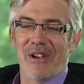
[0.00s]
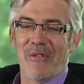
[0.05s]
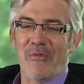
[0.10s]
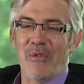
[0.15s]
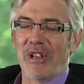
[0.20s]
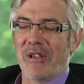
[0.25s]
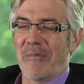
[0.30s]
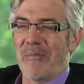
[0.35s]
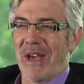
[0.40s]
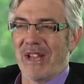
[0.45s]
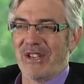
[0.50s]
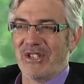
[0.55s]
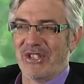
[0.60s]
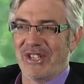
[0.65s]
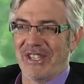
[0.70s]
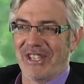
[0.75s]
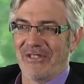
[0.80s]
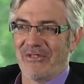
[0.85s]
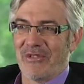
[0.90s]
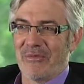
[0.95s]
a,
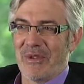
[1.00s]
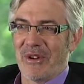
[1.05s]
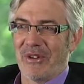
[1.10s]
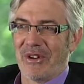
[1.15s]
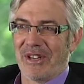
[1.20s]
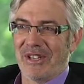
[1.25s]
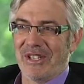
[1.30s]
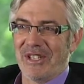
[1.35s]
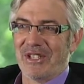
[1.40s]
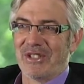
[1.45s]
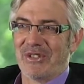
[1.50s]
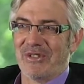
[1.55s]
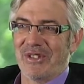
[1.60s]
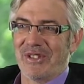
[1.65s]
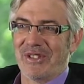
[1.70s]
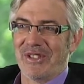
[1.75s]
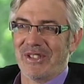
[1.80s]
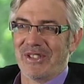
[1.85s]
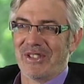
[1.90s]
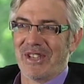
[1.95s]
reimagining of American history
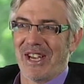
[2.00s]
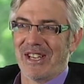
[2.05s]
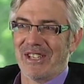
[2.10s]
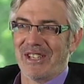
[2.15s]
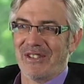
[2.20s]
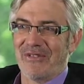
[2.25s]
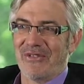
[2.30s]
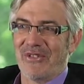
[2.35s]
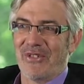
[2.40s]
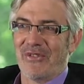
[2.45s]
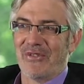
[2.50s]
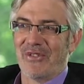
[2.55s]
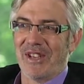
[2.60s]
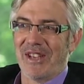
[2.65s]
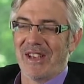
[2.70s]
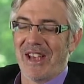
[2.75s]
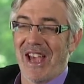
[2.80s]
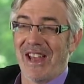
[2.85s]
since 1850,